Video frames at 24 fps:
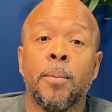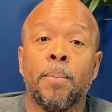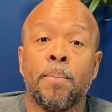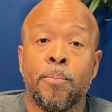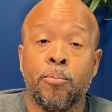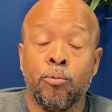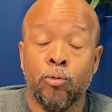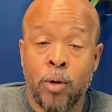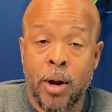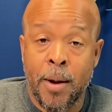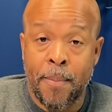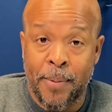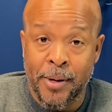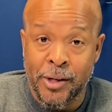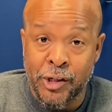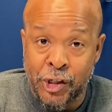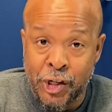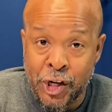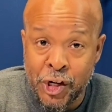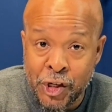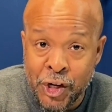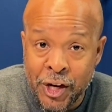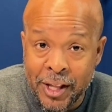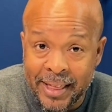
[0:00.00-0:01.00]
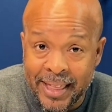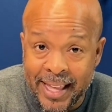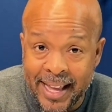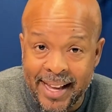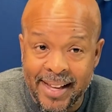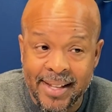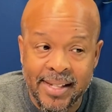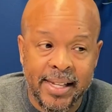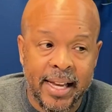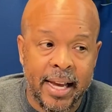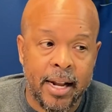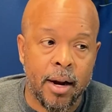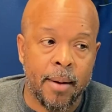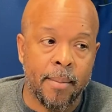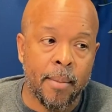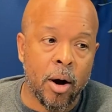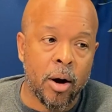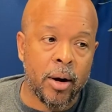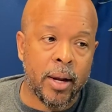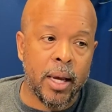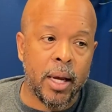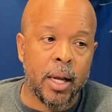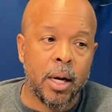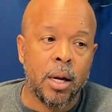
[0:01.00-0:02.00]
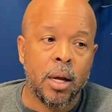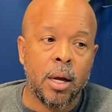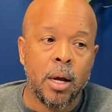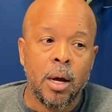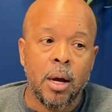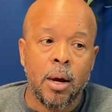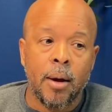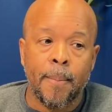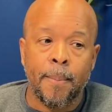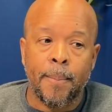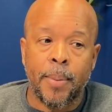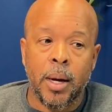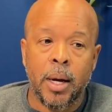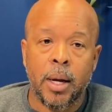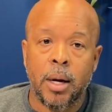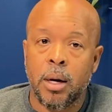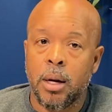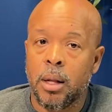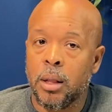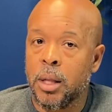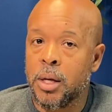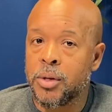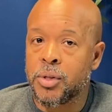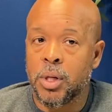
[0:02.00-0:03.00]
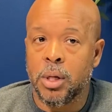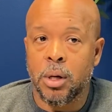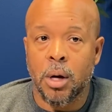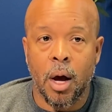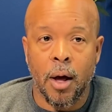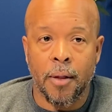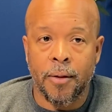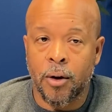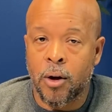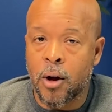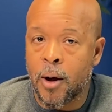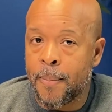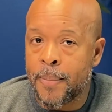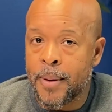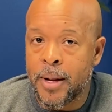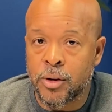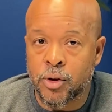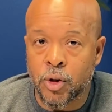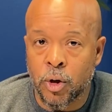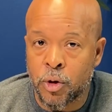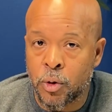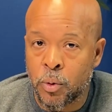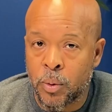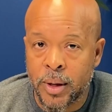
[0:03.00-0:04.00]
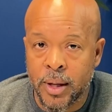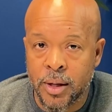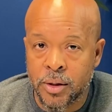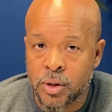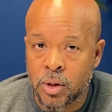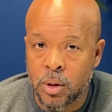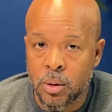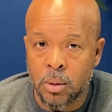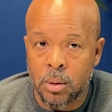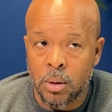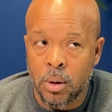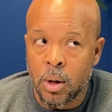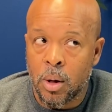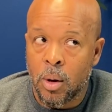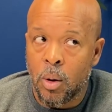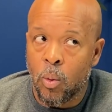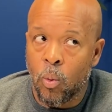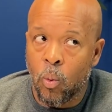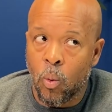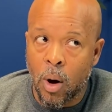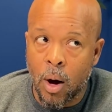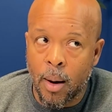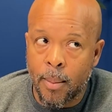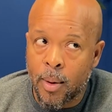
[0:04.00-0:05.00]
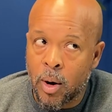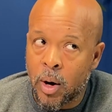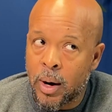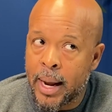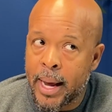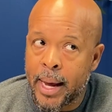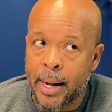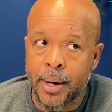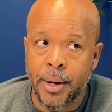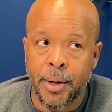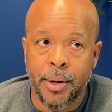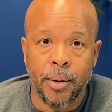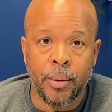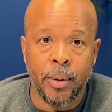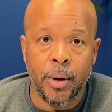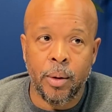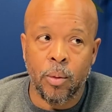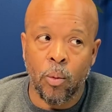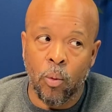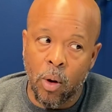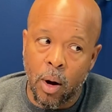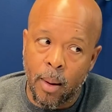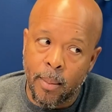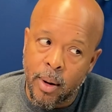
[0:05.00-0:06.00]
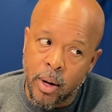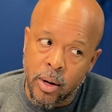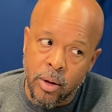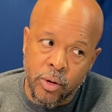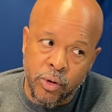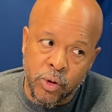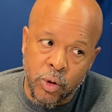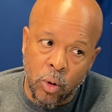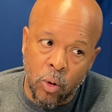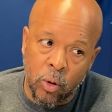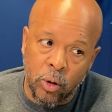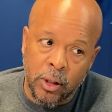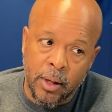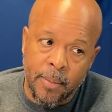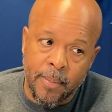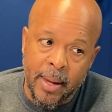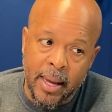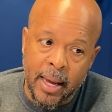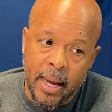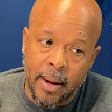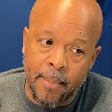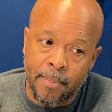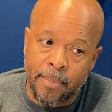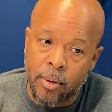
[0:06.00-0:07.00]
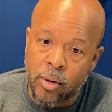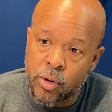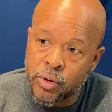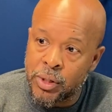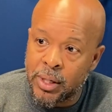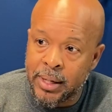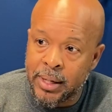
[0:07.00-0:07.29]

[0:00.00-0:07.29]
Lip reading: reposition things in the market. But listen, other companies are doing it too. Walmart had to do it. Walmart used to only be in person.